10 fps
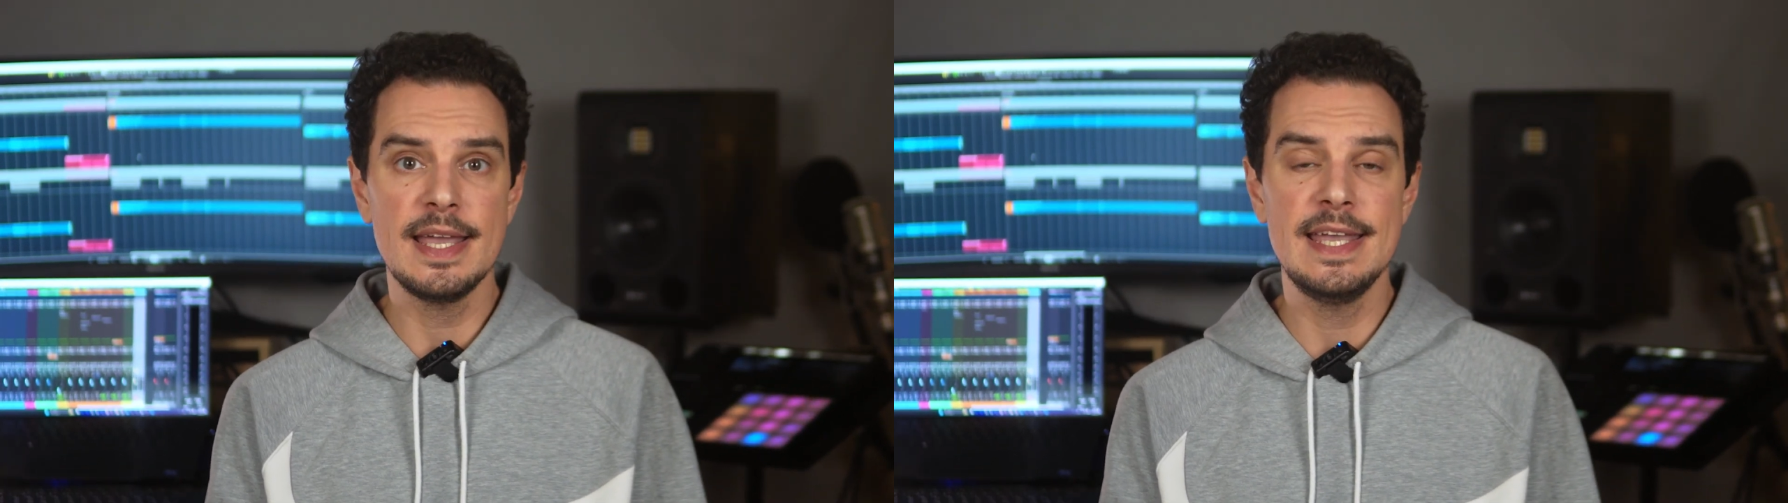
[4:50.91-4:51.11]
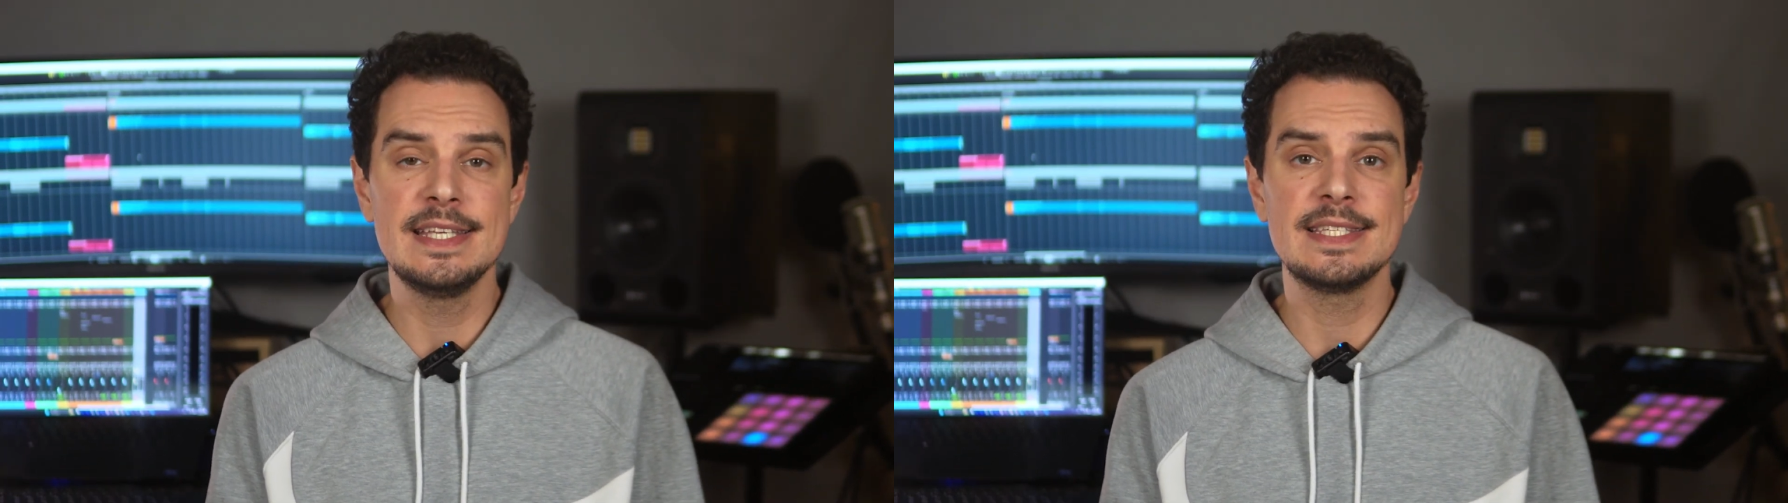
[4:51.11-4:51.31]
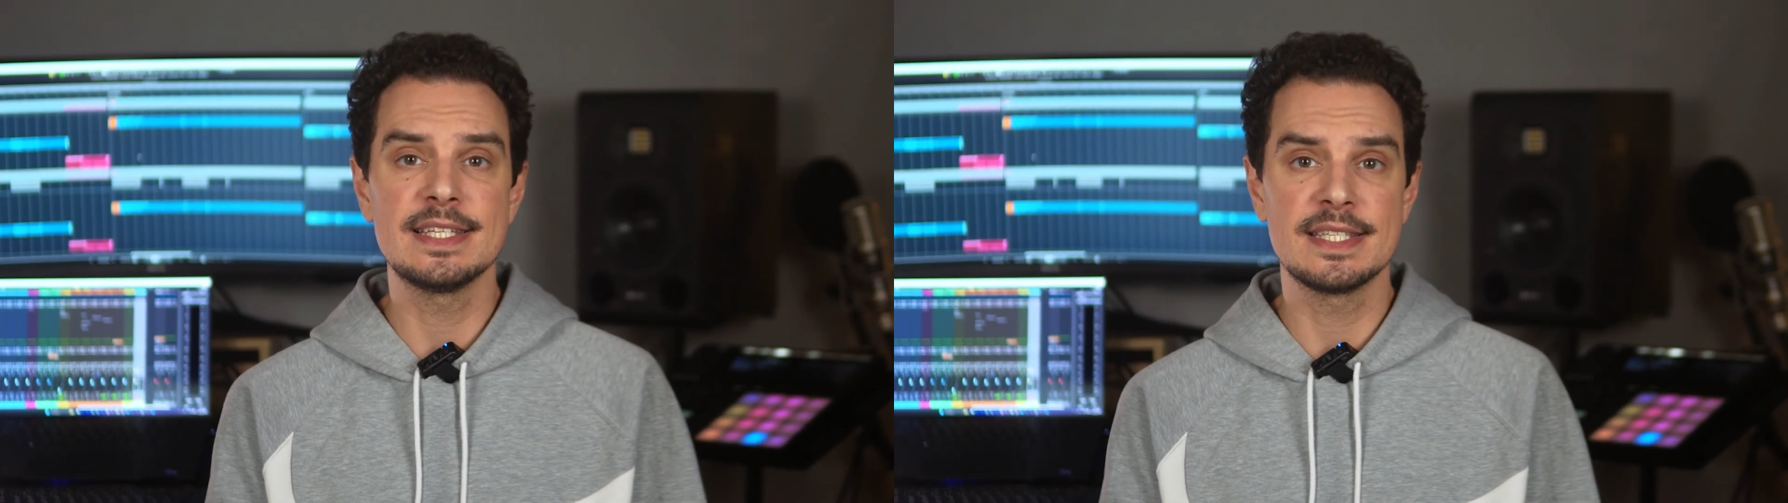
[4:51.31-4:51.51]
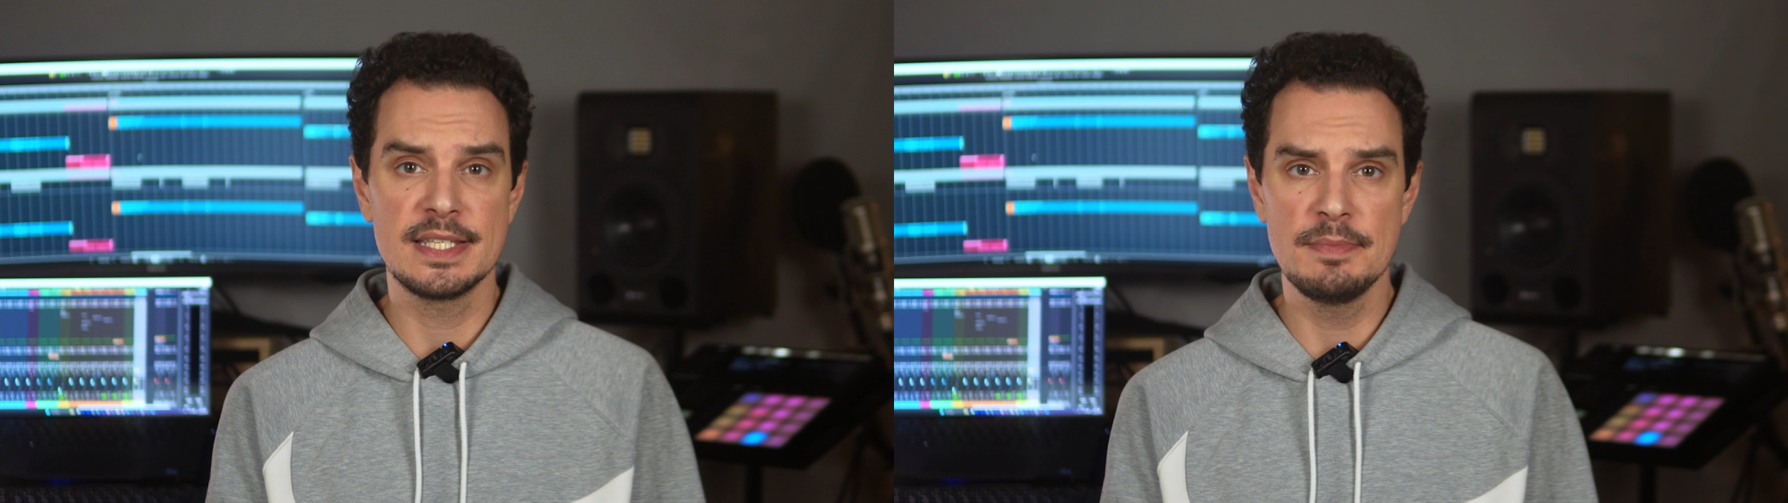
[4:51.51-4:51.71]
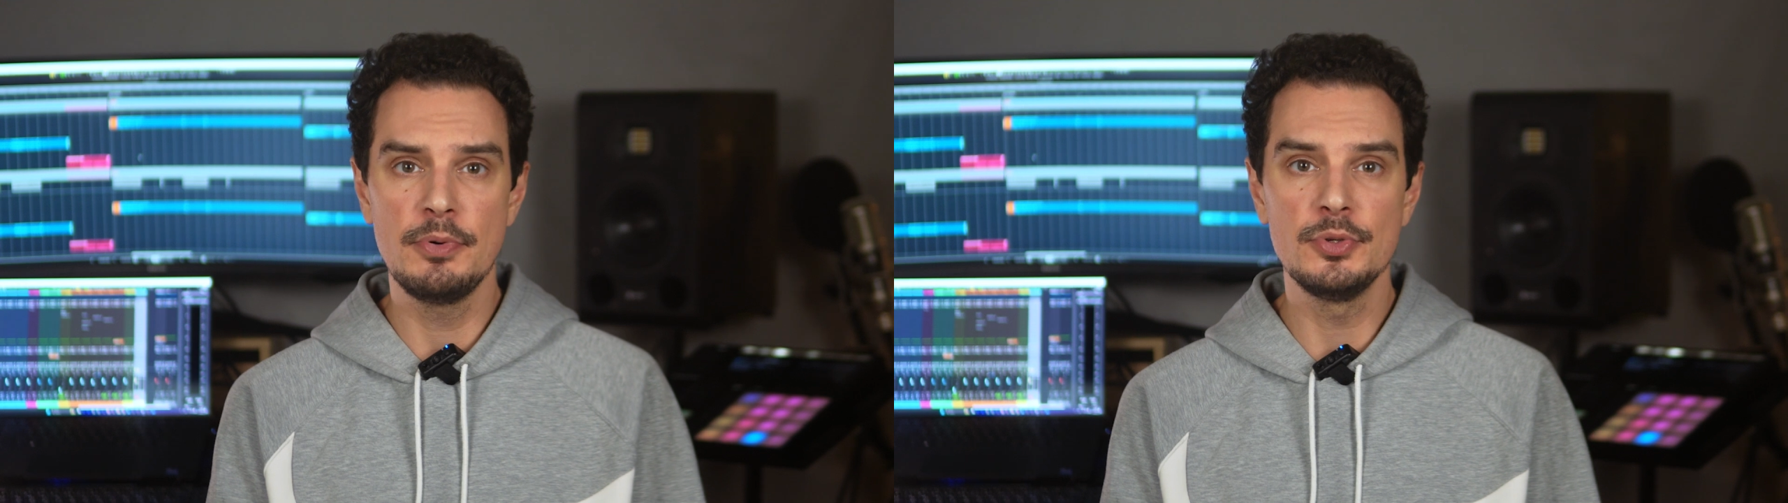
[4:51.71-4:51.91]
is a
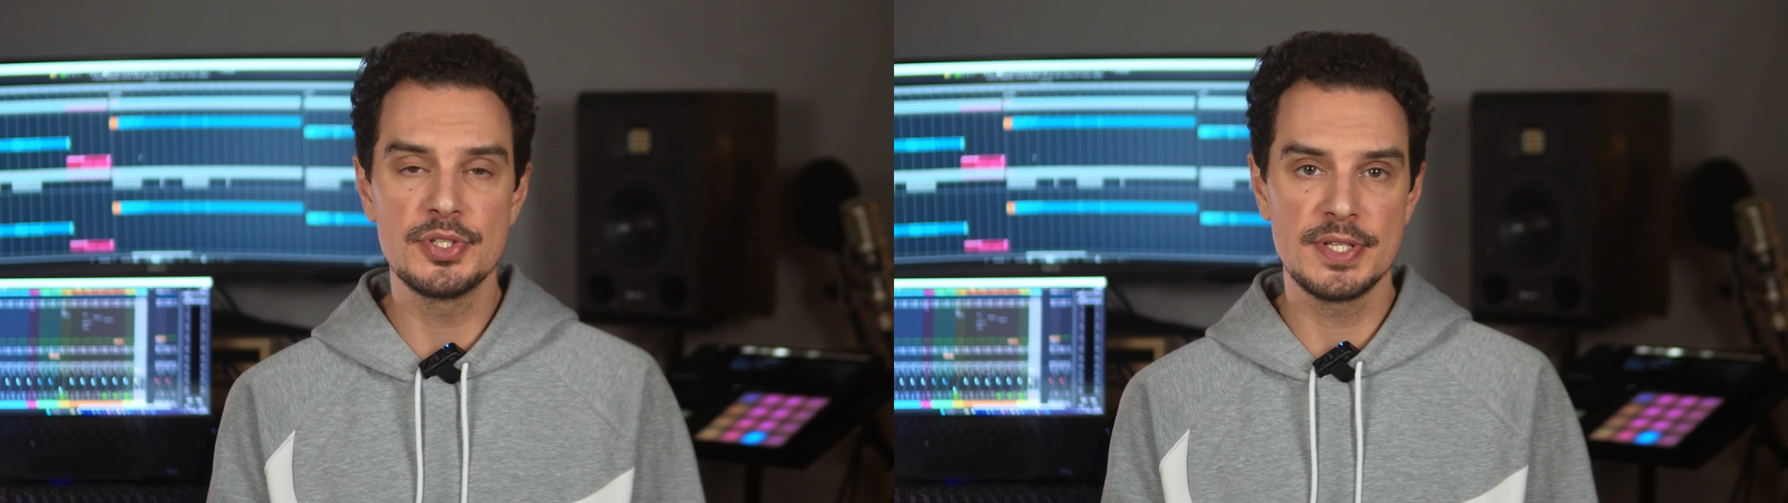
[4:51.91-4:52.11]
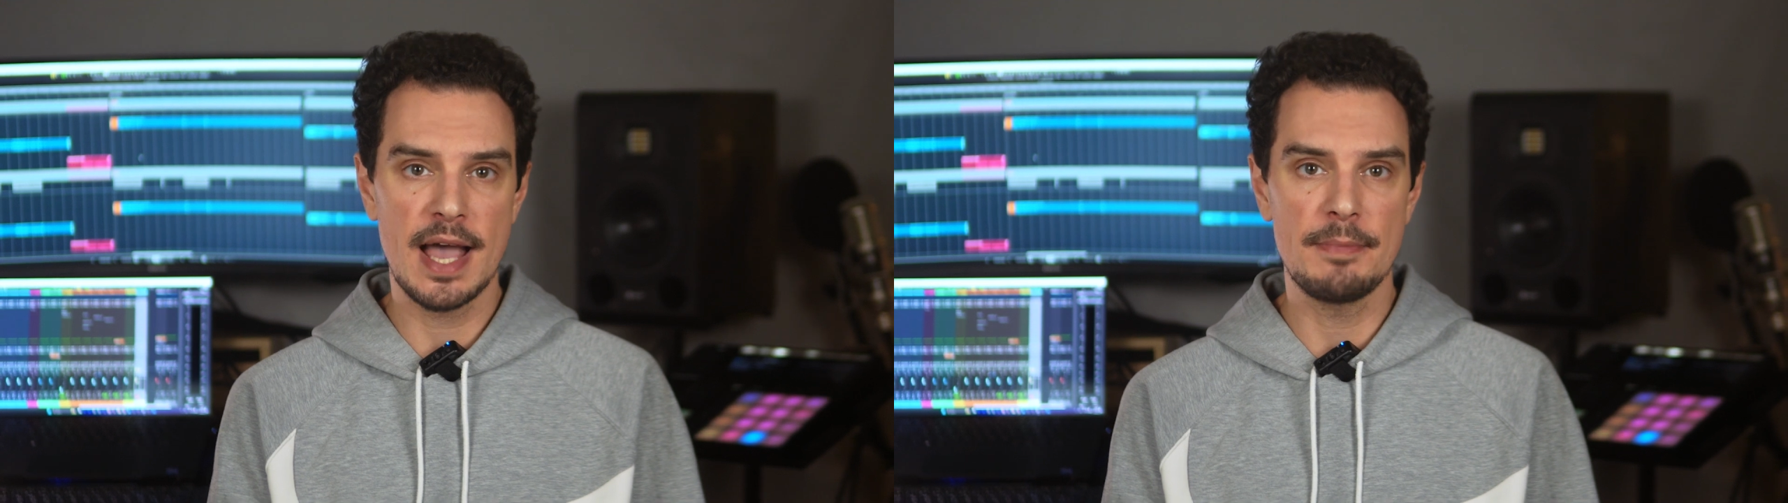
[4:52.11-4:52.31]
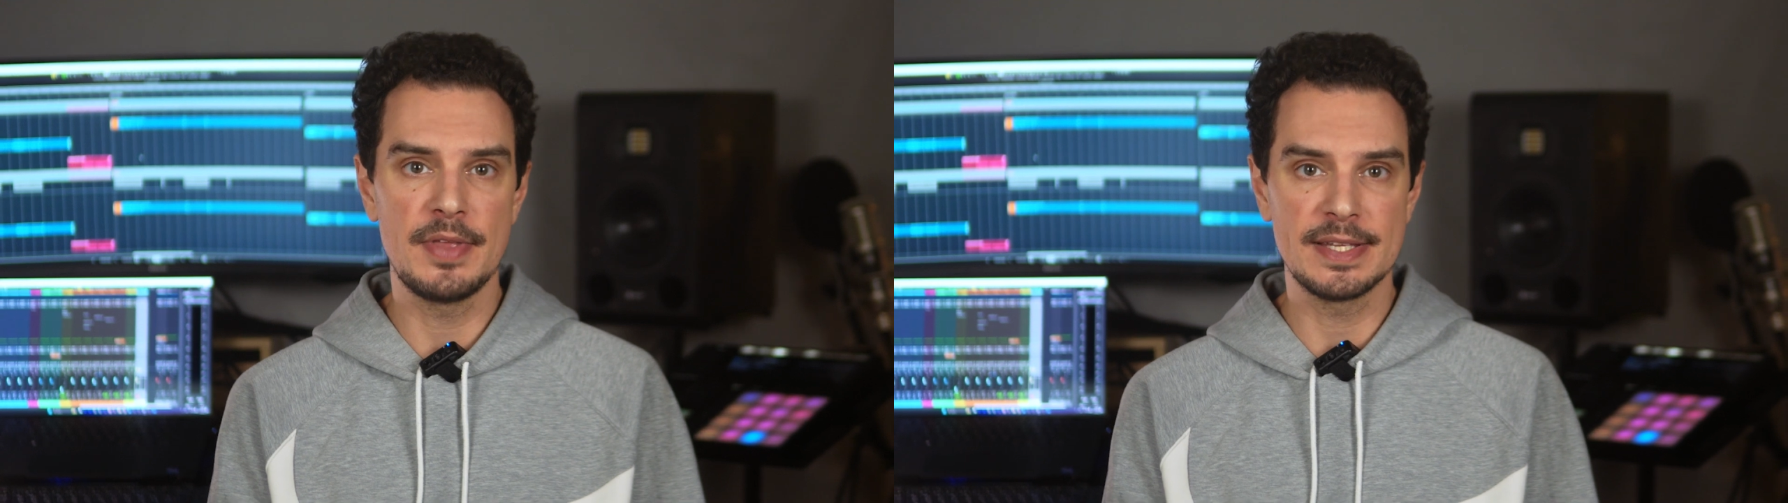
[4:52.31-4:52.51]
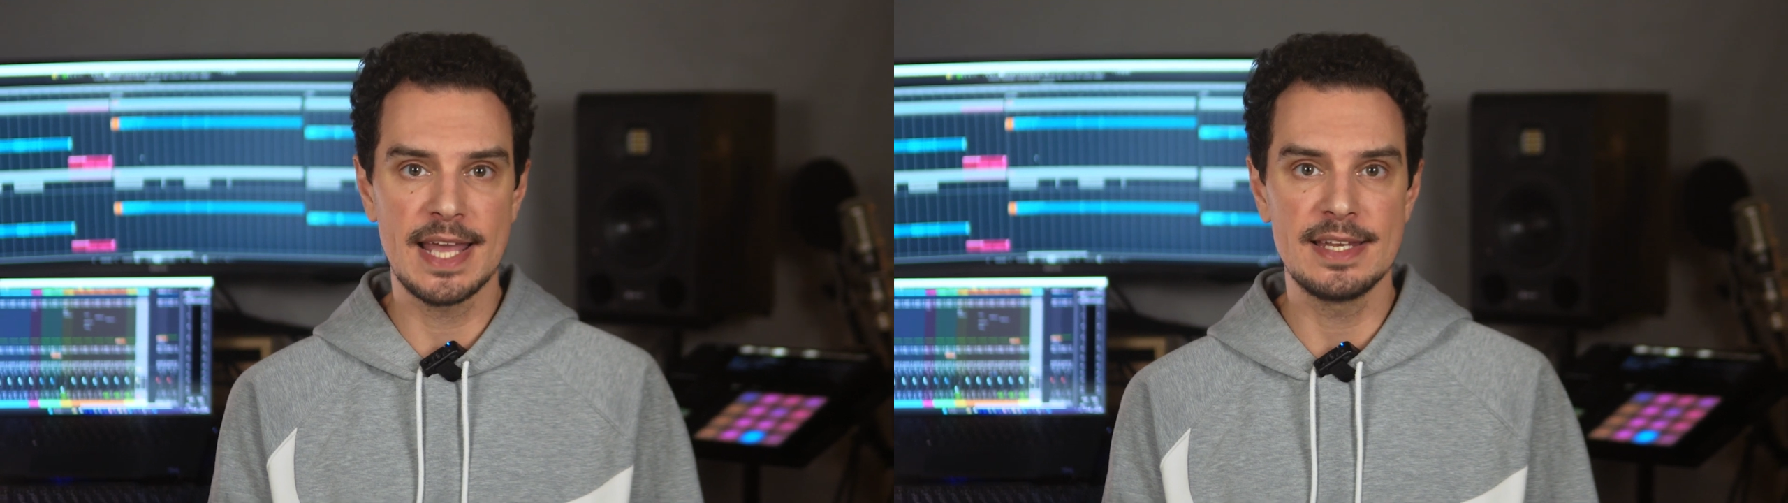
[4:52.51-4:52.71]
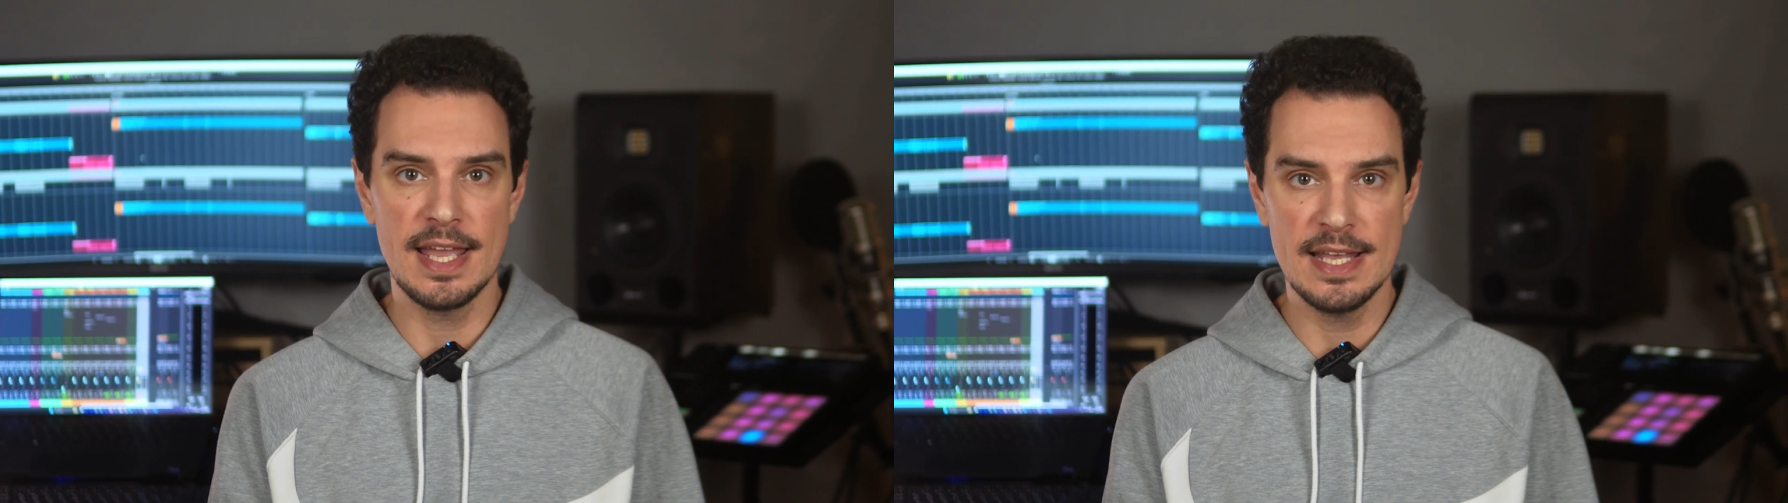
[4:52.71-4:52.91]
simple step that can